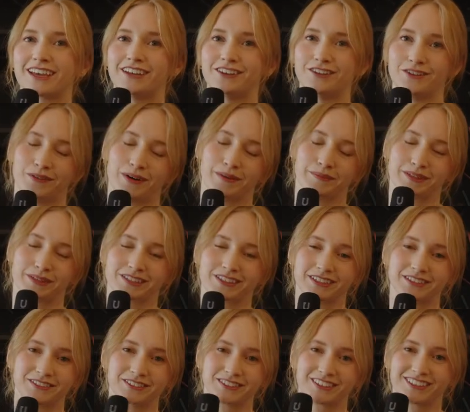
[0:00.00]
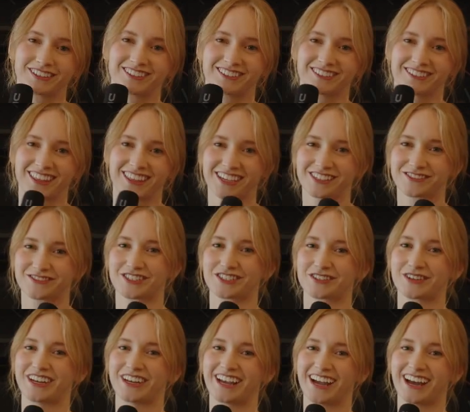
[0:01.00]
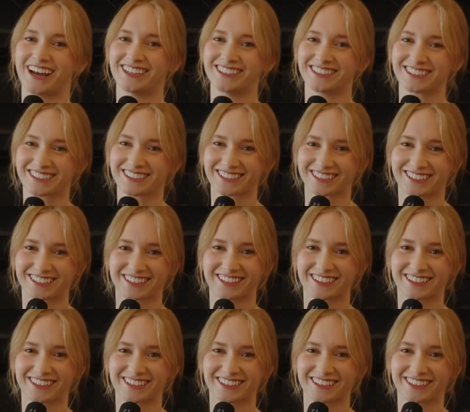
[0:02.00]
and new episodes. Thanks for joining us.